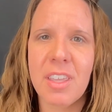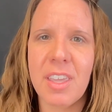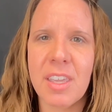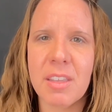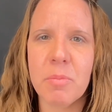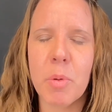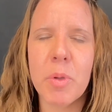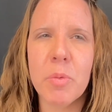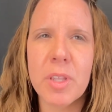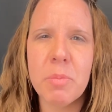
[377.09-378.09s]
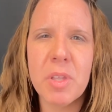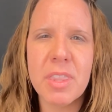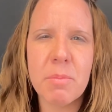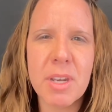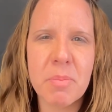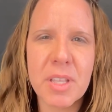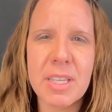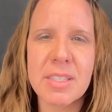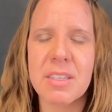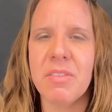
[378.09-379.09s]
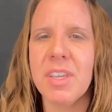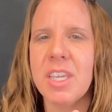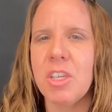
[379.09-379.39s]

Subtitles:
But we really put them in a place of, hey,